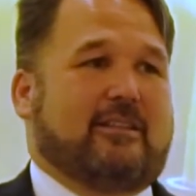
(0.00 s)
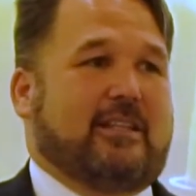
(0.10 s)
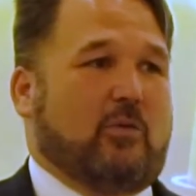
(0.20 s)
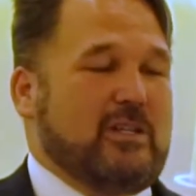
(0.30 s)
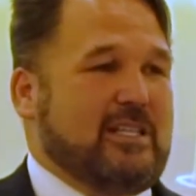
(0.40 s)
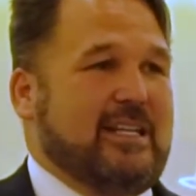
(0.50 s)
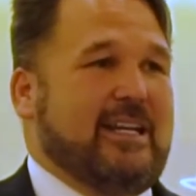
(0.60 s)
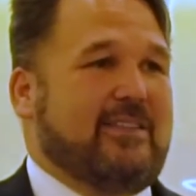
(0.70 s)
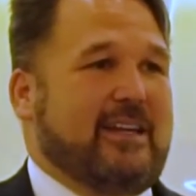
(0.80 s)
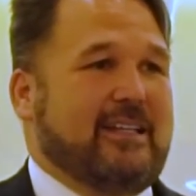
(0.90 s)
There wasn't
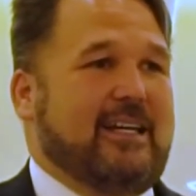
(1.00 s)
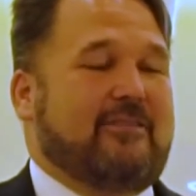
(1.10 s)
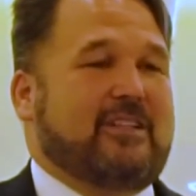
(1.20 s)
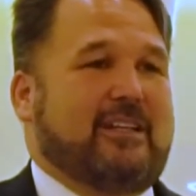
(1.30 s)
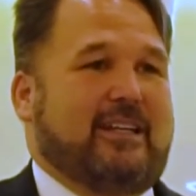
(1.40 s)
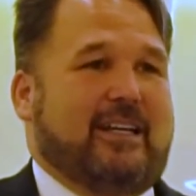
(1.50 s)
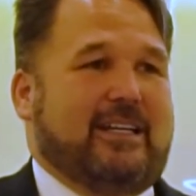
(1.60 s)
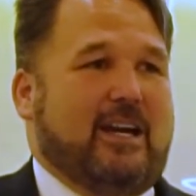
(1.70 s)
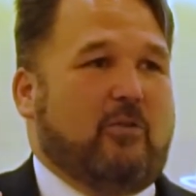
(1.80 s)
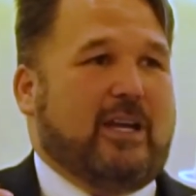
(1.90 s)
anything left.
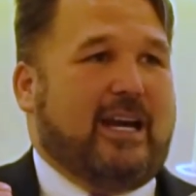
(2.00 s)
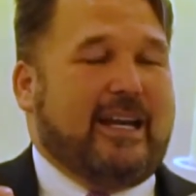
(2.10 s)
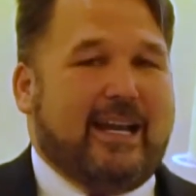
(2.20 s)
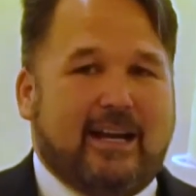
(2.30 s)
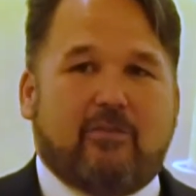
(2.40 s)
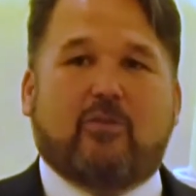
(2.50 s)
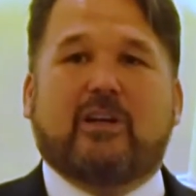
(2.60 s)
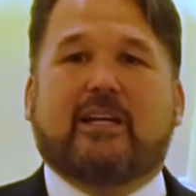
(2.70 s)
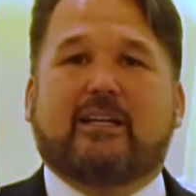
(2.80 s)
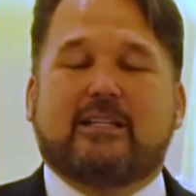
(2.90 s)
And yet we got
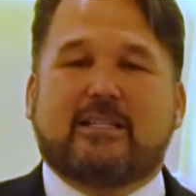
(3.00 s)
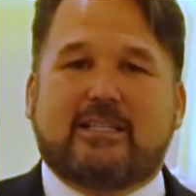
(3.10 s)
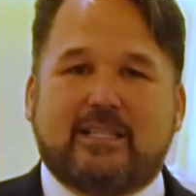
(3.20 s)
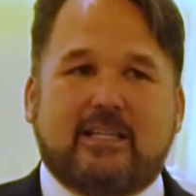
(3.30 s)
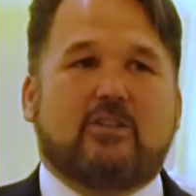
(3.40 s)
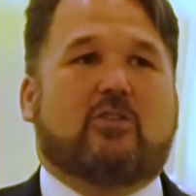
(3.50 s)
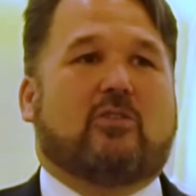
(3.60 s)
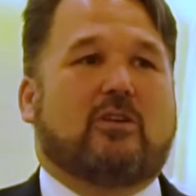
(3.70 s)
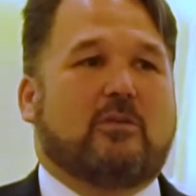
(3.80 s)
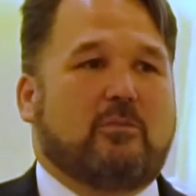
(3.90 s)
every
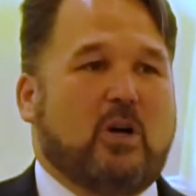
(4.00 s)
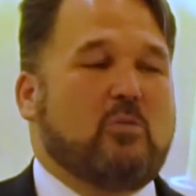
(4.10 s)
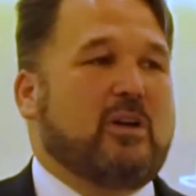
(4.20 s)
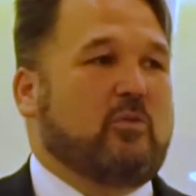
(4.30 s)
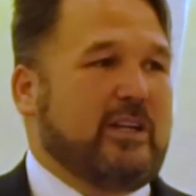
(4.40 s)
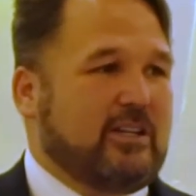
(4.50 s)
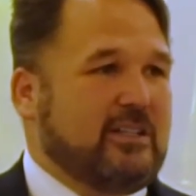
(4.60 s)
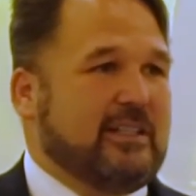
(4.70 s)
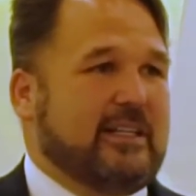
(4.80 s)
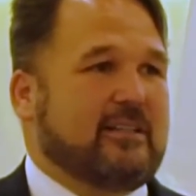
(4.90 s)
single moment we
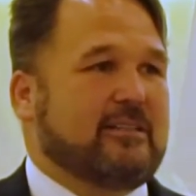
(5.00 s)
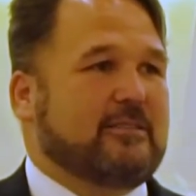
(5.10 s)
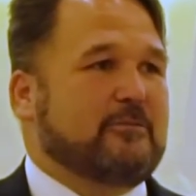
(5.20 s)
could.